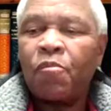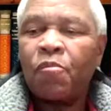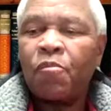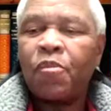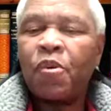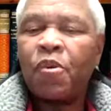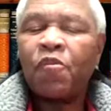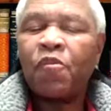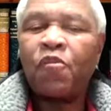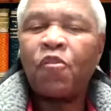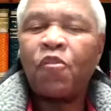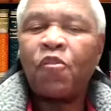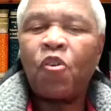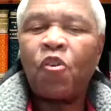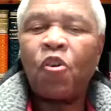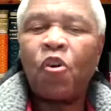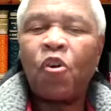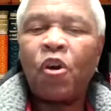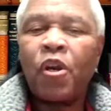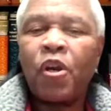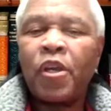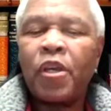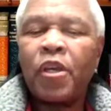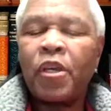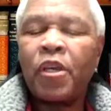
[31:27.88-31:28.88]

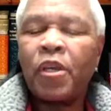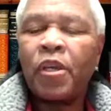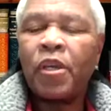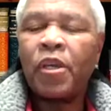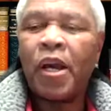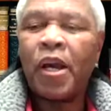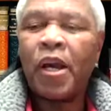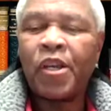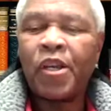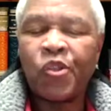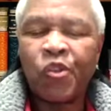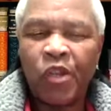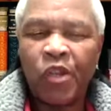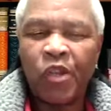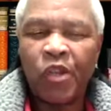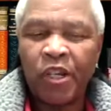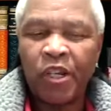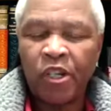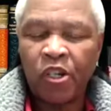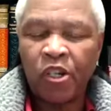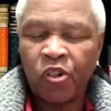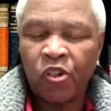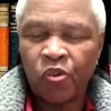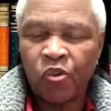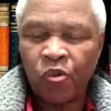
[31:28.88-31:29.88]
before he
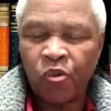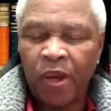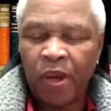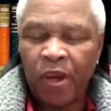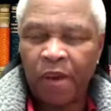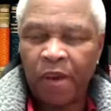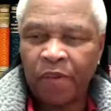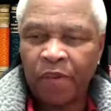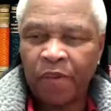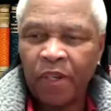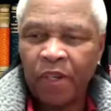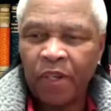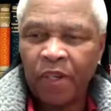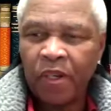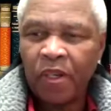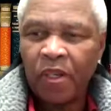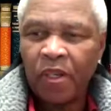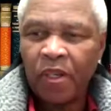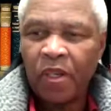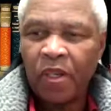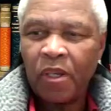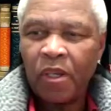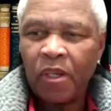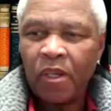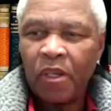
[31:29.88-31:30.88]
ascended to heaven
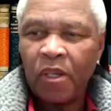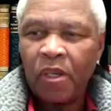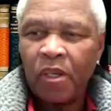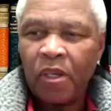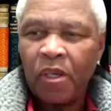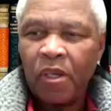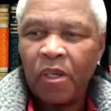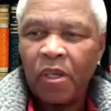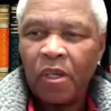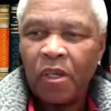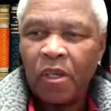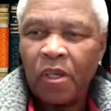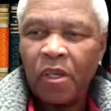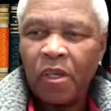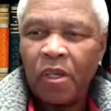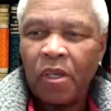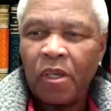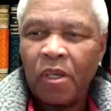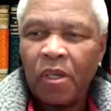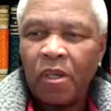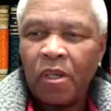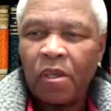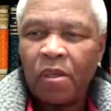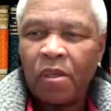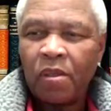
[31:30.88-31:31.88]

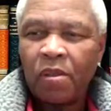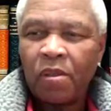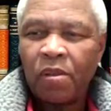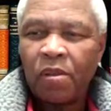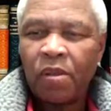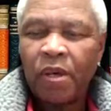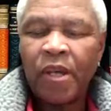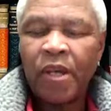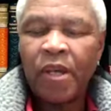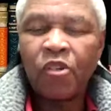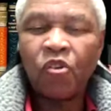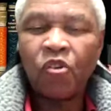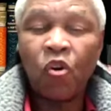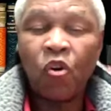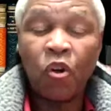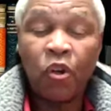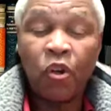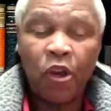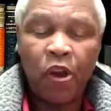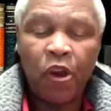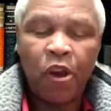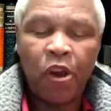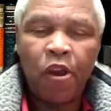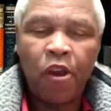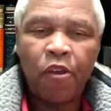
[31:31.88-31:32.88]
that on
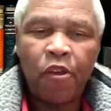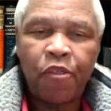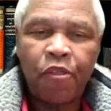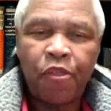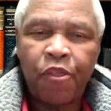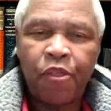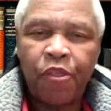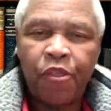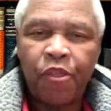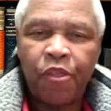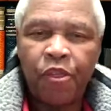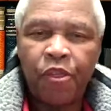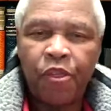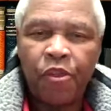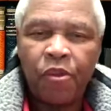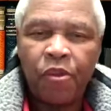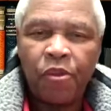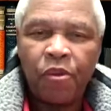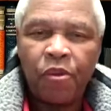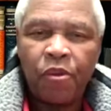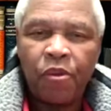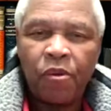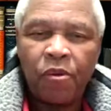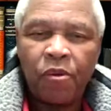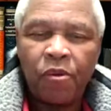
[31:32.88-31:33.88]
earth
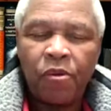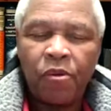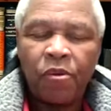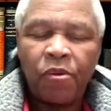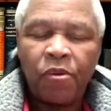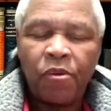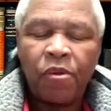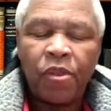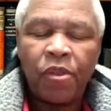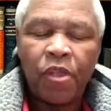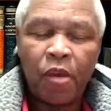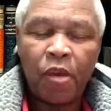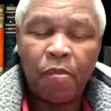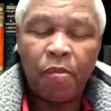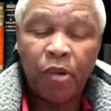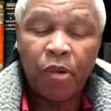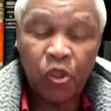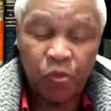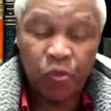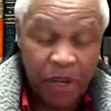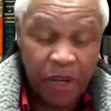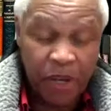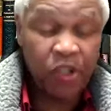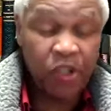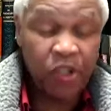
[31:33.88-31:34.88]
they
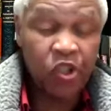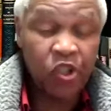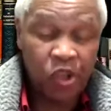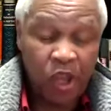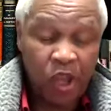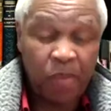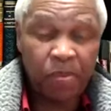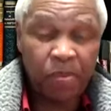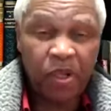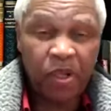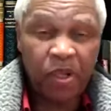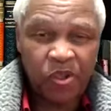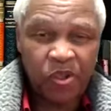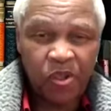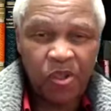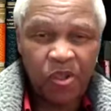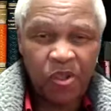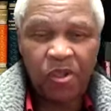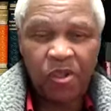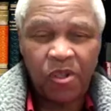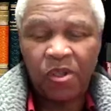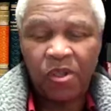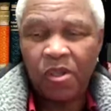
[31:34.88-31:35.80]
must make disciples.